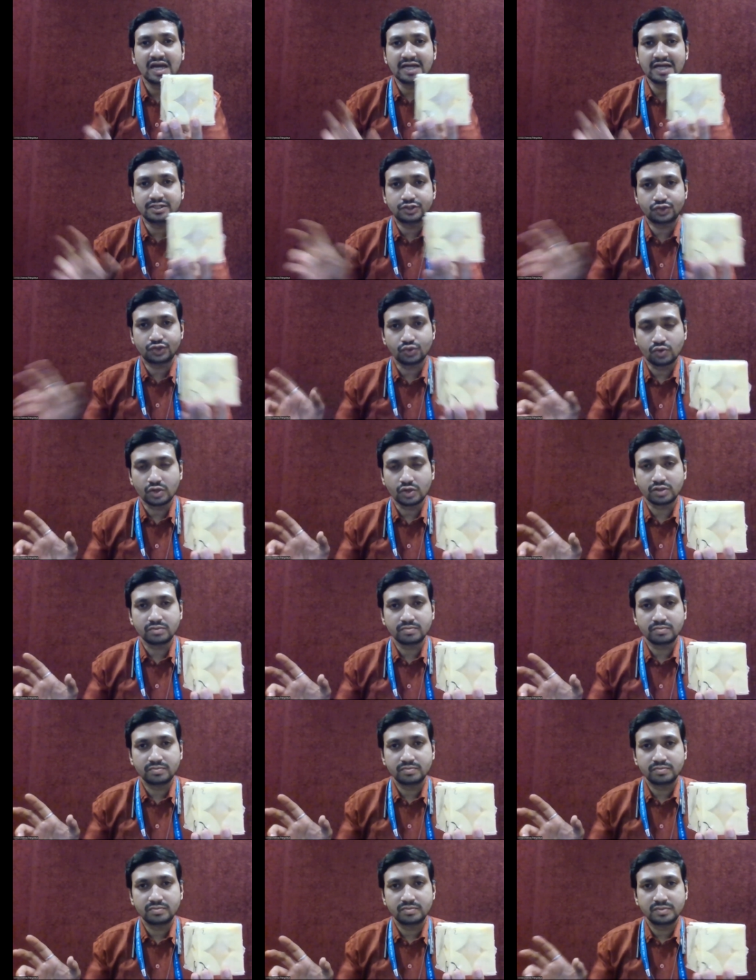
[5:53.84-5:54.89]
And so
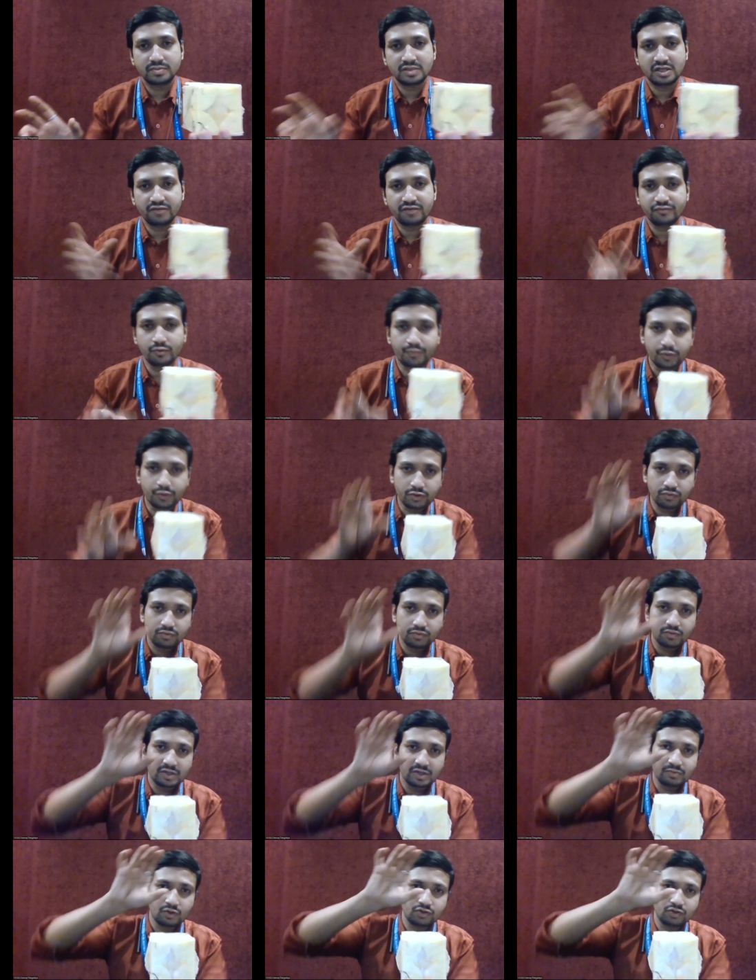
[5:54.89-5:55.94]
on. If you put
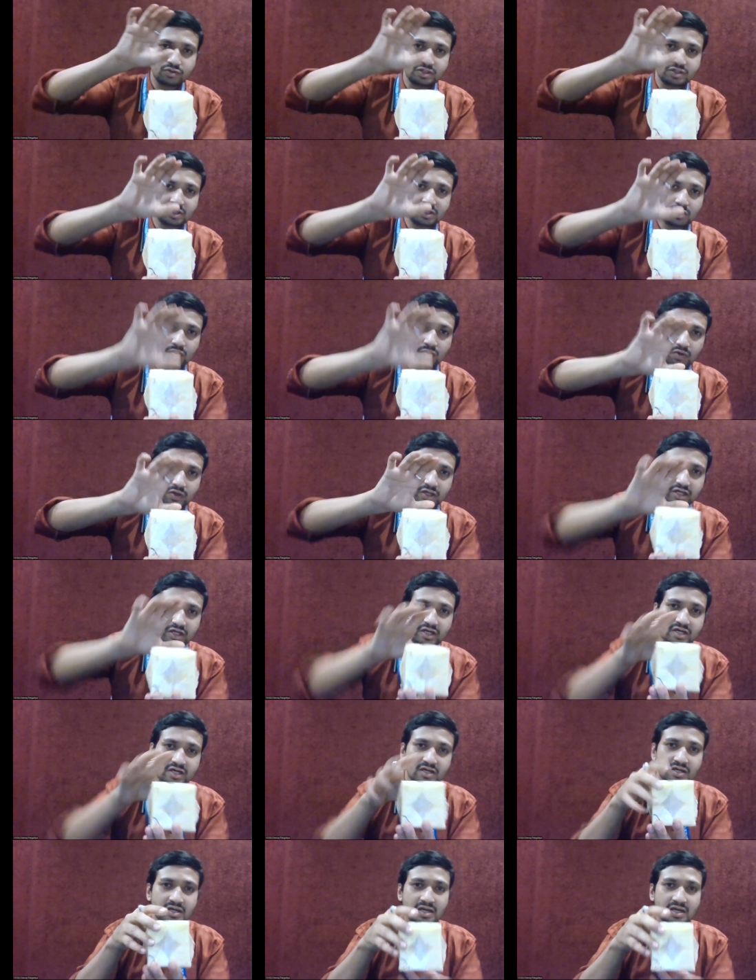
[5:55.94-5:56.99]
one more unit cell over
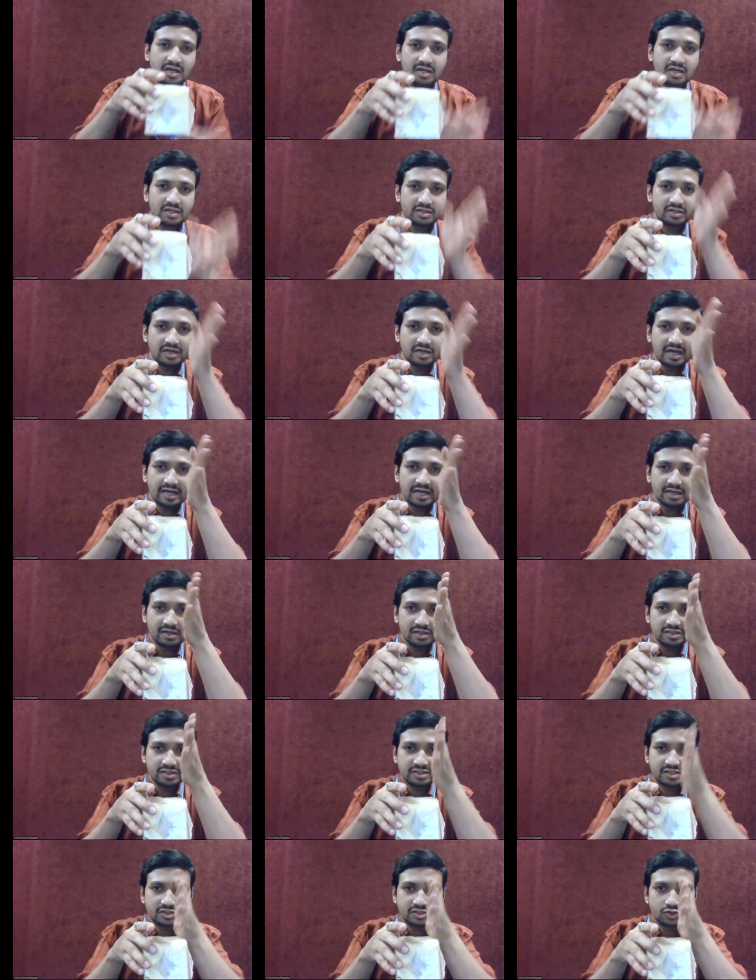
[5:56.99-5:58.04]
here, the
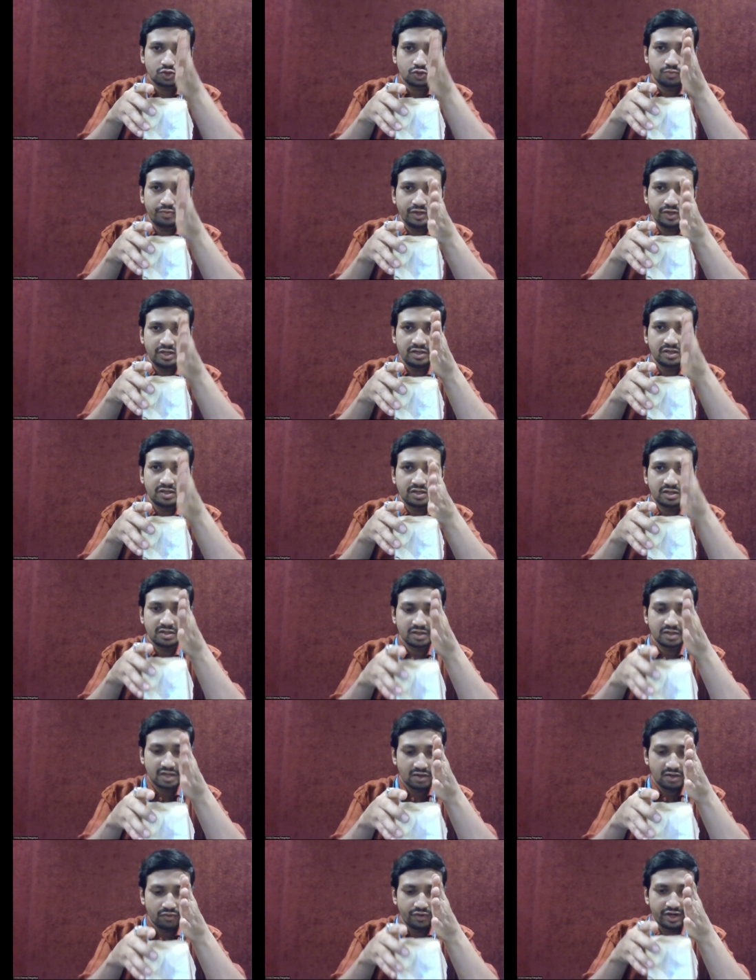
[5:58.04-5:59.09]
angles should be
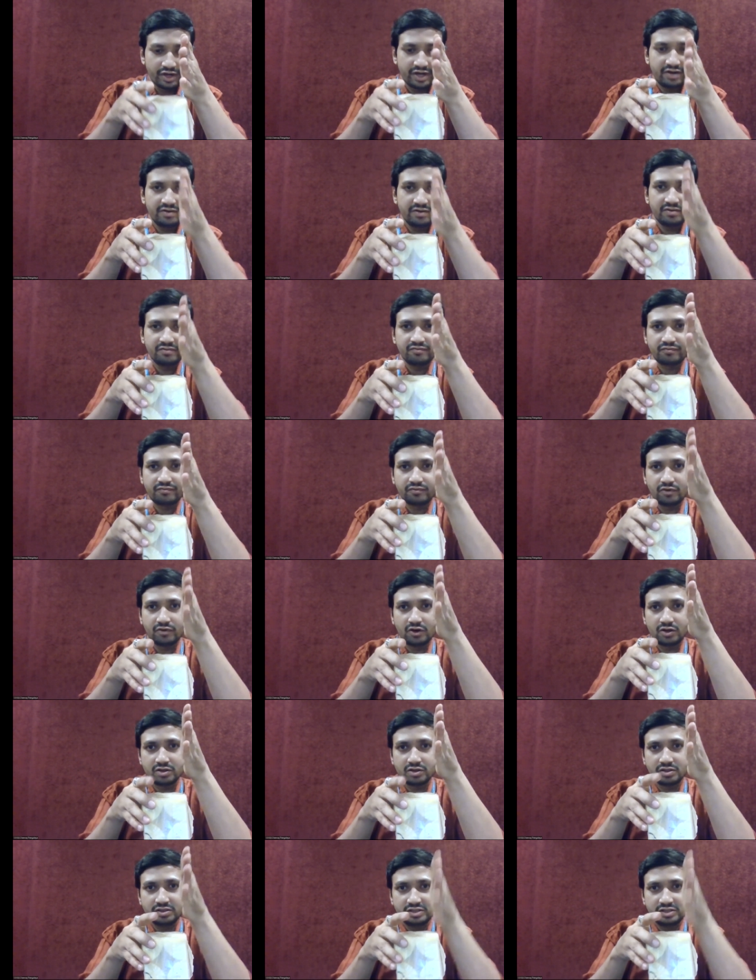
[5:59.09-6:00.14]
counted
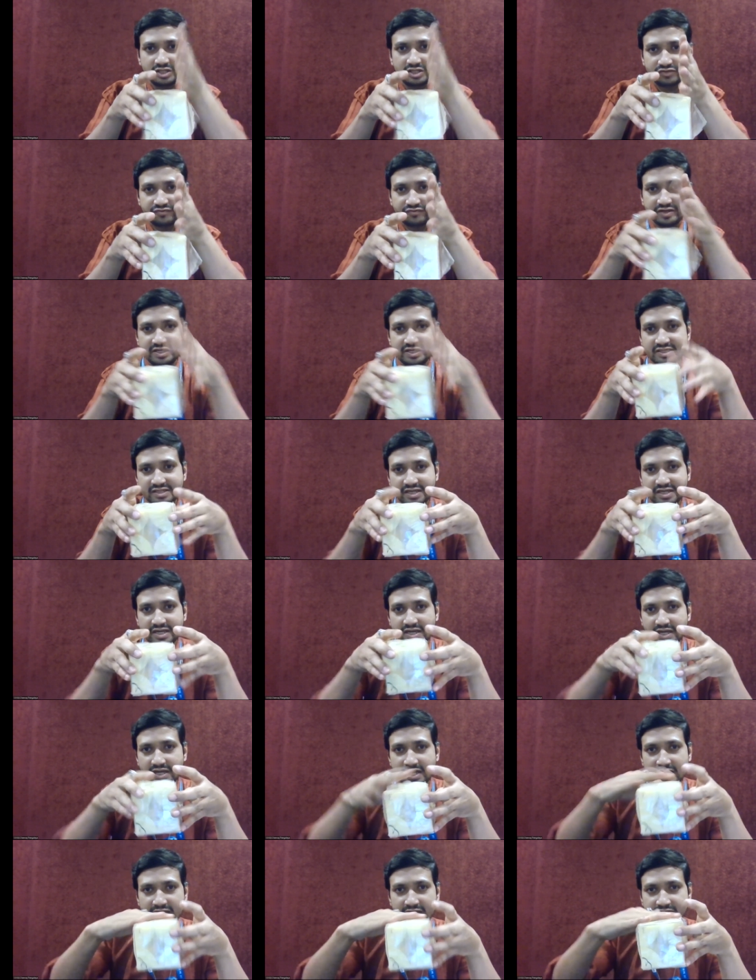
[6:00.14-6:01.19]
for this face
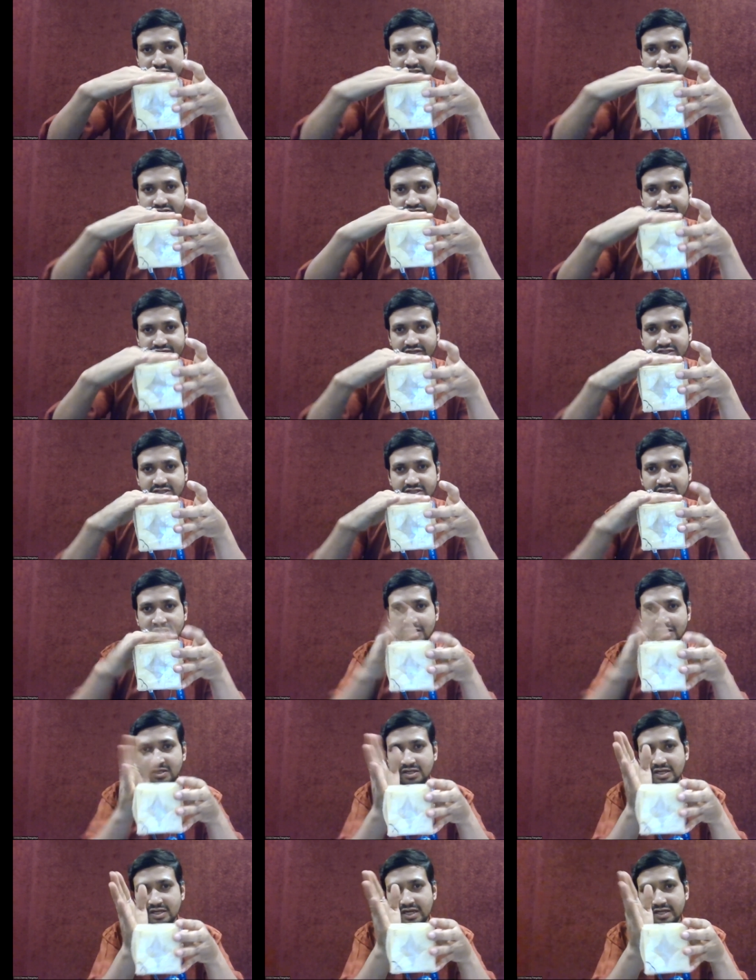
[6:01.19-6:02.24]
and this face.
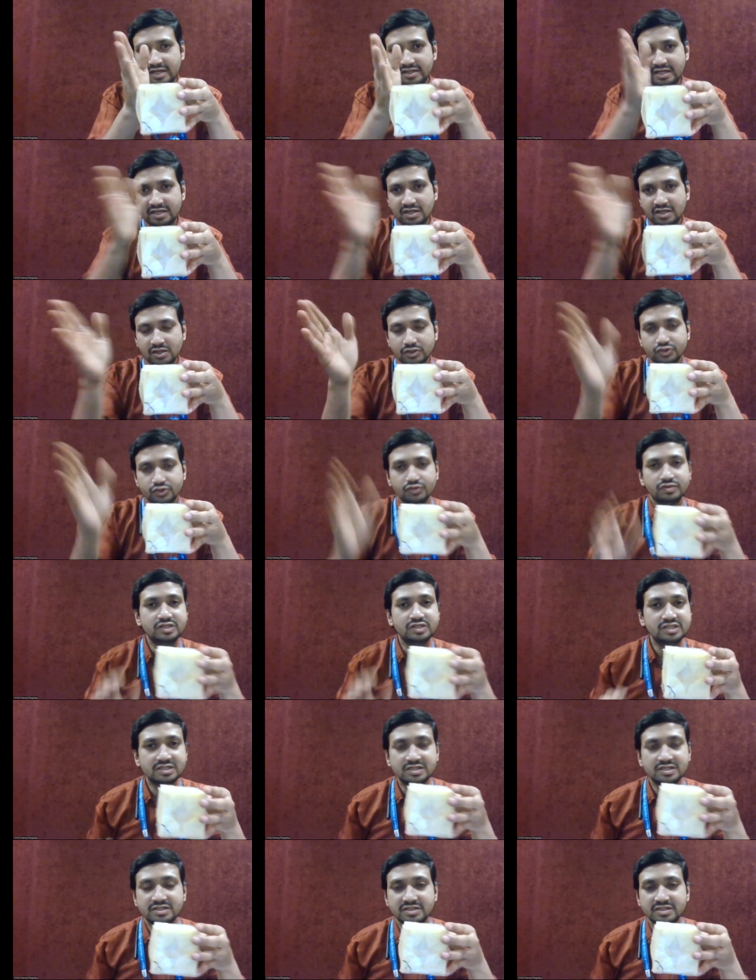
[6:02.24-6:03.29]
And that also is